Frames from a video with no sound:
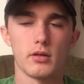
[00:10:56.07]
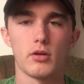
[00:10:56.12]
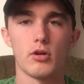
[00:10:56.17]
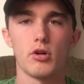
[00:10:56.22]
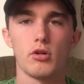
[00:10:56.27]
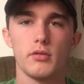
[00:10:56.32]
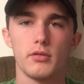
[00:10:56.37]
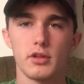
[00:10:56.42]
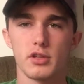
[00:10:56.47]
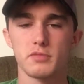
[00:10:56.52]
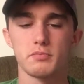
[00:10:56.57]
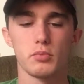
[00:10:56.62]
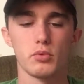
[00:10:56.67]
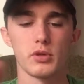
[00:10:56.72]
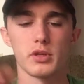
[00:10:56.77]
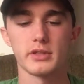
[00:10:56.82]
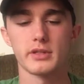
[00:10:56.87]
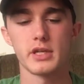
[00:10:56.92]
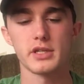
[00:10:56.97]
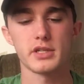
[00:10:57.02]
on the
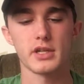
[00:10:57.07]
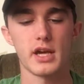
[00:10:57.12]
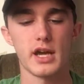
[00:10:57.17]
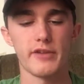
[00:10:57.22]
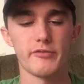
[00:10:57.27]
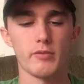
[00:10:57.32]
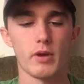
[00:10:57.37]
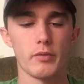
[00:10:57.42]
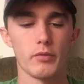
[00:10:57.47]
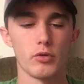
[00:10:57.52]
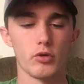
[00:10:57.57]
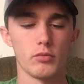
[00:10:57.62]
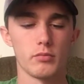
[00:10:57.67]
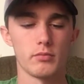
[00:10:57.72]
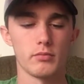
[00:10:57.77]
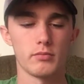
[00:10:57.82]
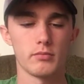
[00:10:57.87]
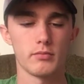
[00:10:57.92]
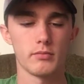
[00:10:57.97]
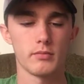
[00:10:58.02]
spooling station I have in my room.
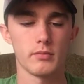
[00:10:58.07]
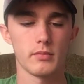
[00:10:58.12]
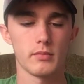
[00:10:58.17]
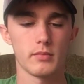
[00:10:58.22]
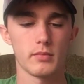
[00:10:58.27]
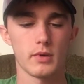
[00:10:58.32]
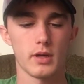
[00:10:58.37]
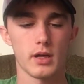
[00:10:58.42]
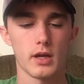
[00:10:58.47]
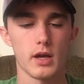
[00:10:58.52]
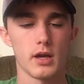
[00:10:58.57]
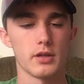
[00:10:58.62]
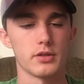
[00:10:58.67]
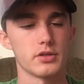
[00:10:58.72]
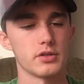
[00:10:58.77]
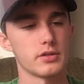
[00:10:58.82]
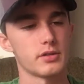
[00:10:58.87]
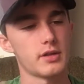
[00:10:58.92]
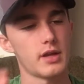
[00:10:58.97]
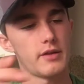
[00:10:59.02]
I kind of
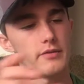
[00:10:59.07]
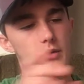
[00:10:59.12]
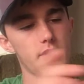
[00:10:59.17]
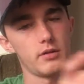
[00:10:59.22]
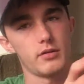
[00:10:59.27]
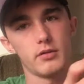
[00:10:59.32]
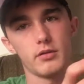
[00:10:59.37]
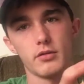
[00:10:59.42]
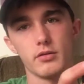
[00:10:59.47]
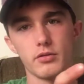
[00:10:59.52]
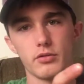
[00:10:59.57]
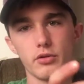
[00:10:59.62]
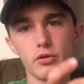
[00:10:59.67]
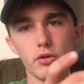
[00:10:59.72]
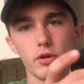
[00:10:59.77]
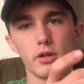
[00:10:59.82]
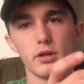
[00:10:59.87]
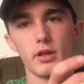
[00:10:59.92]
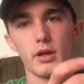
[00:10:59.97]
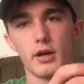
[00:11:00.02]
just have it
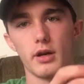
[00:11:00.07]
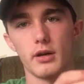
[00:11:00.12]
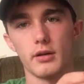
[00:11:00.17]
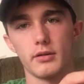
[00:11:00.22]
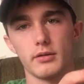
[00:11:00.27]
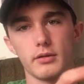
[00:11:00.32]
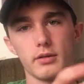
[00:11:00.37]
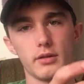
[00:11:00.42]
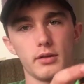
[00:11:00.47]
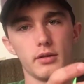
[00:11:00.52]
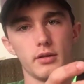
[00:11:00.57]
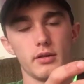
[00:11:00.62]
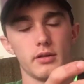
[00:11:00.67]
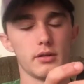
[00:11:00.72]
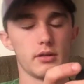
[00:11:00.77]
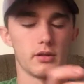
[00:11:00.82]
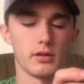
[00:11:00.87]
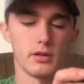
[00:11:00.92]
drilled in there, and